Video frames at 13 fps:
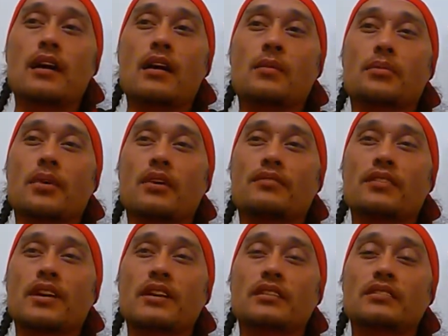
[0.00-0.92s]
how
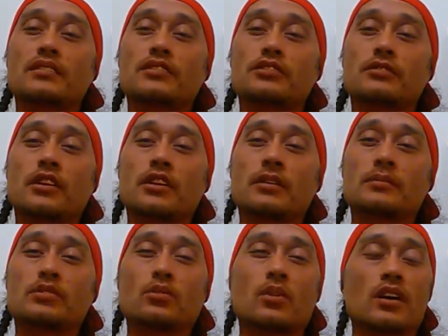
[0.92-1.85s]
prophetic these
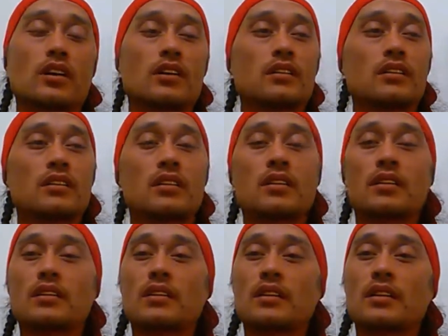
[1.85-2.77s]
dreams were
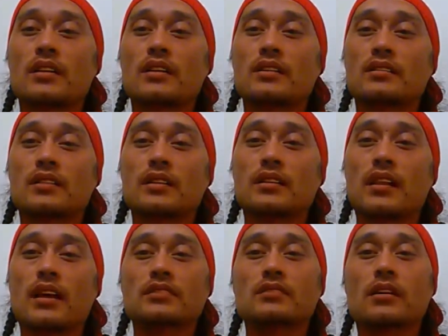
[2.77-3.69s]

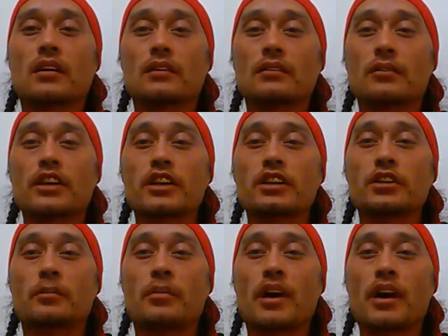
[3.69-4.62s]
until I started
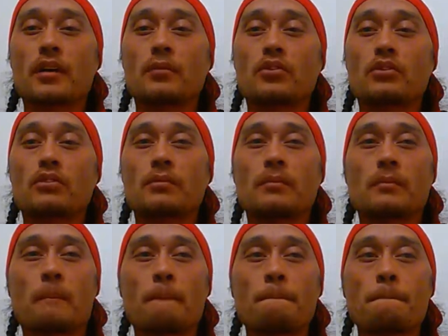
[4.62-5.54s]
reading the Bible.
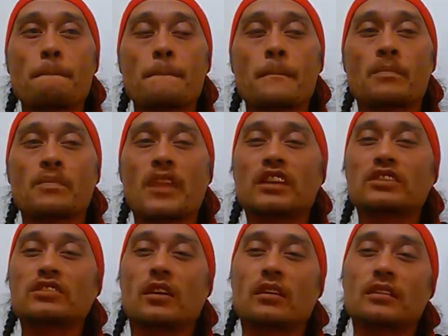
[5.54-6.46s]
I
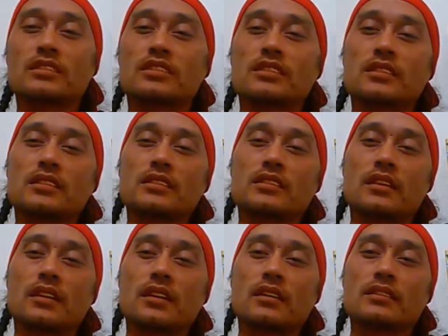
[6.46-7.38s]
started seeing
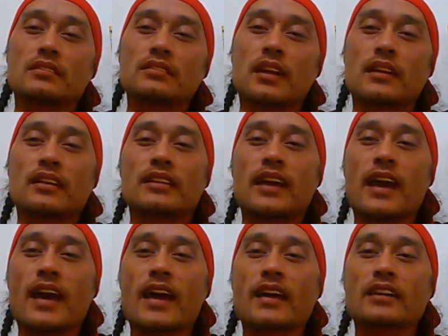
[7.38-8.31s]
things like in
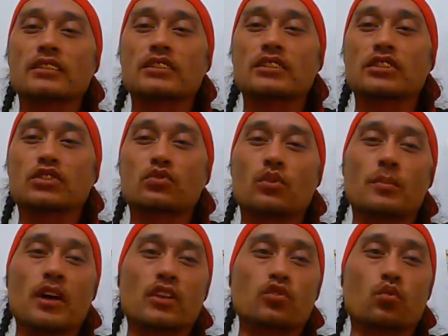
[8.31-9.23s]
Acts, were
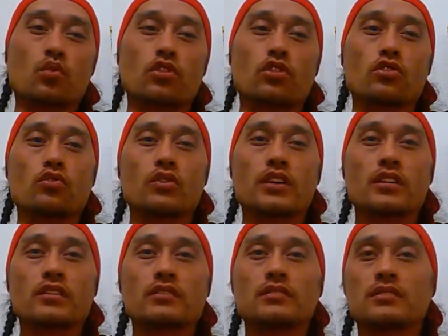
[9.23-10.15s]
about the
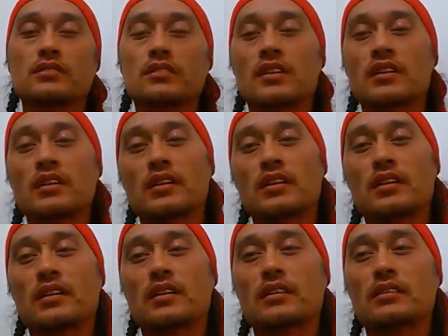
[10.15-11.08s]
whirlwind
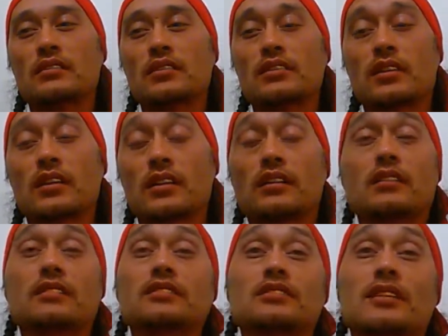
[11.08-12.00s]
and the
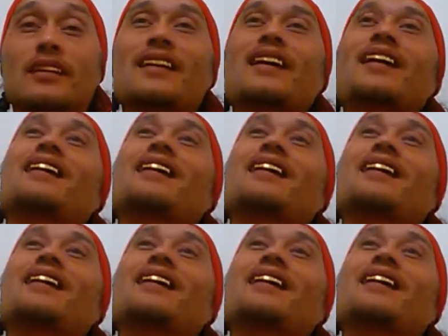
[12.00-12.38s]
tongues.